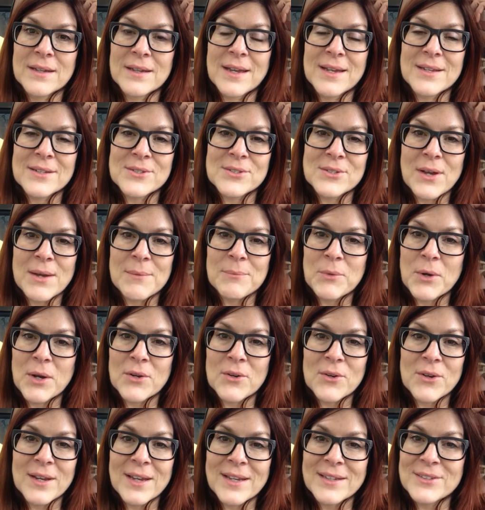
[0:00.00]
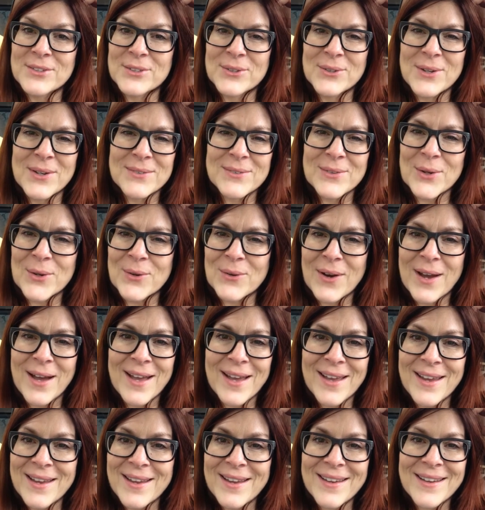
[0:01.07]
And so I'm wondering, do you ever
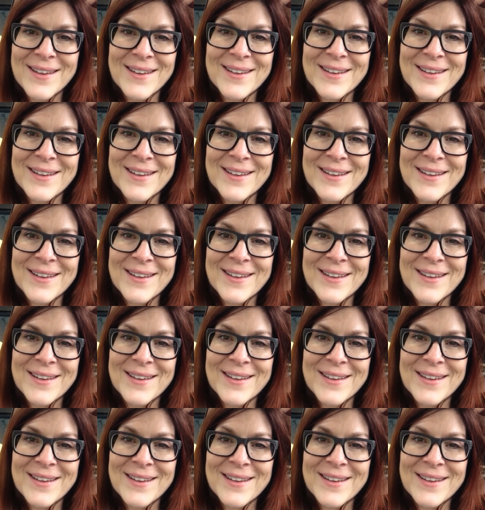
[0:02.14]
cry?